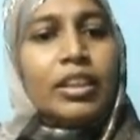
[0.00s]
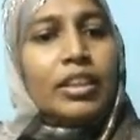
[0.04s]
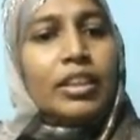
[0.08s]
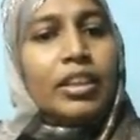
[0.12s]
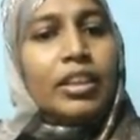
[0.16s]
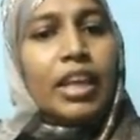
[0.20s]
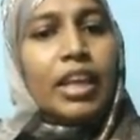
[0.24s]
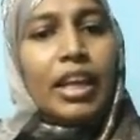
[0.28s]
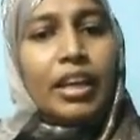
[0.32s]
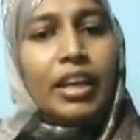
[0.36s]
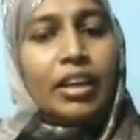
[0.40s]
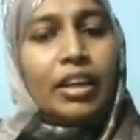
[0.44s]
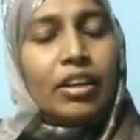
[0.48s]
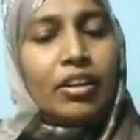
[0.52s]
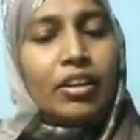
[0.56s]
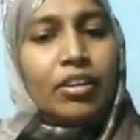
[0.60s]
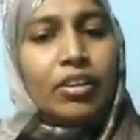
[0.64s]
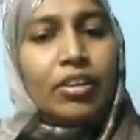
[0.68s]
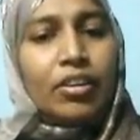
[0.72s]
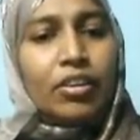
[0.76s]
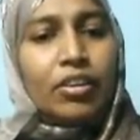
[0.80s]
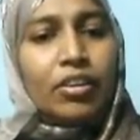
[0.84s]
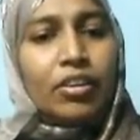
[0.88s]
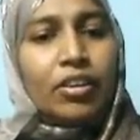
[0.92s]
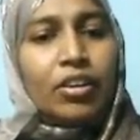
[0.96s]
Then
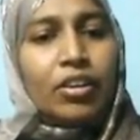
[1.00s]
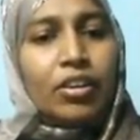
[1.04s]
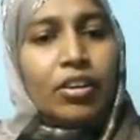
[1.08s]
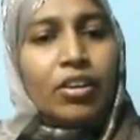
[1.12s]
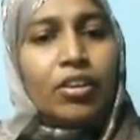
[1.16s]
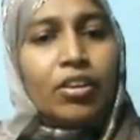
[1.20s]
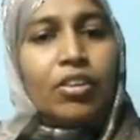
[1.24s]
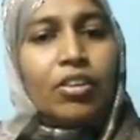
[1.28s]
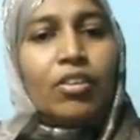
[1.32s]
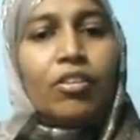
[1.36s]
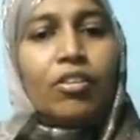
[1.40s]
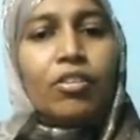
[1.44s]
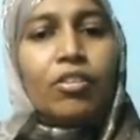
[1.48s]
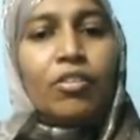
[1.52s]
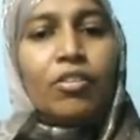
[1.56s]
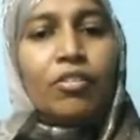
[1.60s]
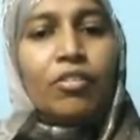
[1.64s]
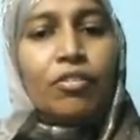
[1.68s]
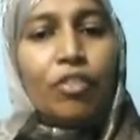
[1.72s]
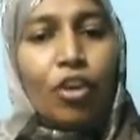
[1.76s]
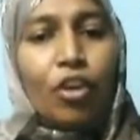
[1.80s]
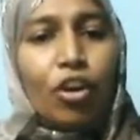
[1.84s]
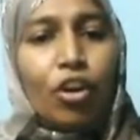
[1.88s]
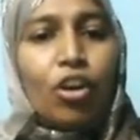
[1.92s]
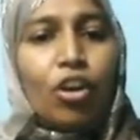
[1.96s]

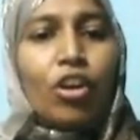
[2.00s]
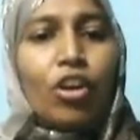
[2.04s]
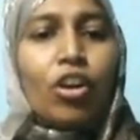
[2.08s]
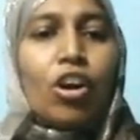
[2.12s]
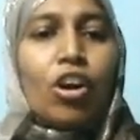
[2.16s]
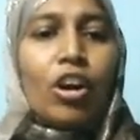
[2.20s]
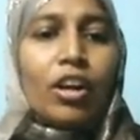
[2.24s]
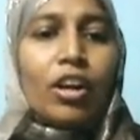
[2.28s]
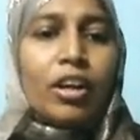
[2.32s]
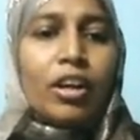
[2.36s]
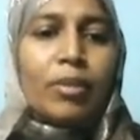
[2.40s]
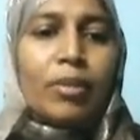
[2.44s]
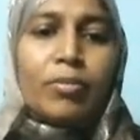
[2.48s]
4 odd